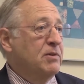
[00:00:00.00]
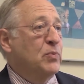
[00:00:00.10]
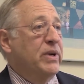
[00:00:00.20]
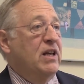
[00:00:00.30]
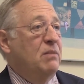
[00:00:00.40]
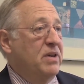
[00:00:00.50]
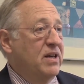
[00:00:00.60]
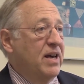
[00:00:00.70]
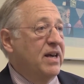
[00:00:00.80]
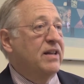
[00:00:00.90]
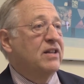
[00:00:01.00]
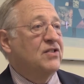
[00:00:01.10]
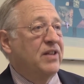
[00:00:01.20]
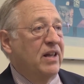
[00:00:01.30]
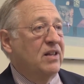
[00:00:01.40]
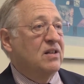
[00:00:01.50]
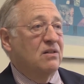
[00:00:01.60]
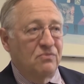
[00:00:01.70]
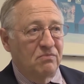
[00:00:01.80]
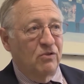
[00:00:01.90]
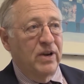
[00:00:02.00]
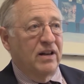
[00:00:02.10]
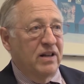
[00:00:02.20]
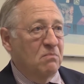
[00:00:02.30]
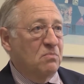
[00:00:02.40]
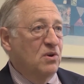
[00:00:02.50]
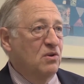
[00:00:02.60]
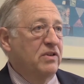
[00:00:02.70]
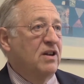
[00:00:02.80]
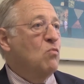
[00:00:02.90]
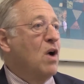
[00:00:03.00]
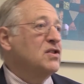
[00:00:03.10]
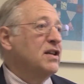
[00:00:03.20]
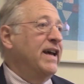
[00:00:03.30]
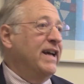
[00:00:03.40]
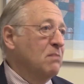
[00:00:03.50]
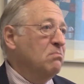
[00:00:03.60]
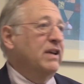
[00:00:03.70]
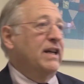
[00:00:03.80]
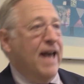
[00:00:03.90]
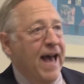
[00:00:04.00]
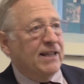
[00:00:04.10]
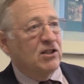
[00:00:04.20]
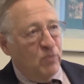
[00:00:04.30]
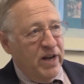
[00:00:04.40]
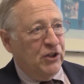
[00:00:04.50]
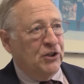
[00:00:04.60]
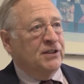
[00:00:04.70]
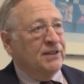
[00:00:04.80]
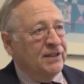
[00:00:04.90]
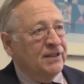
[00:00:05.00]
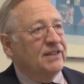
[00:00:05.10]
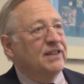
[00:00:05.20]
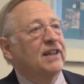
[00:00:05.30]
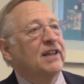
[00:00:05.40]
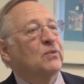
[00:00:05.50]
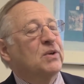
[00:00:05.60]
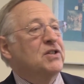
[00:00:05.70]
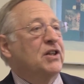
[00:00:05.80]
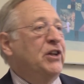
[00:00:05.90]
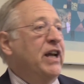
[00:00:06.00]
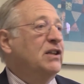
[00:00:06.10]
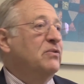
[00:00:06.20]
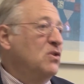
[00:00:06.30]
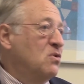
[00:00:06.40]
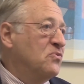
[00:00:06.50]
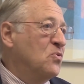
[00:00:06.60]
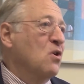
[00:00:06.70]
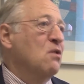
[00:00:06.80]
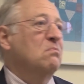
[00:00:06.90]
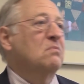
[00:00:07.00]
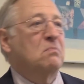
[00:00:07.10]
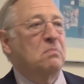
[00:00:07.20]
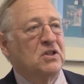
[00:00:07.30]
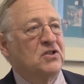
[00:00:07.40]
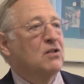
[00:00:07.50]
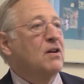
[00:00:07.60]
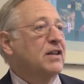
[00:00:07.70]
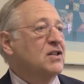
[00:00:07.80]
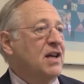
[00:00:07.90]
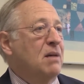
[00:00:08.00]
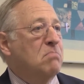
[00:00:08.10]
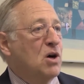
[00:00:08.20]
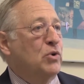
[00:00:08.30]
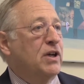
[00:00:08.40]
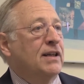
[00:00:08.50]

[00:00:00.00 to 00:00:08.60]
between EPA and the states have greatly improved, it wasn't a complete hat switch. It was a change of uniform, but still on the same boat.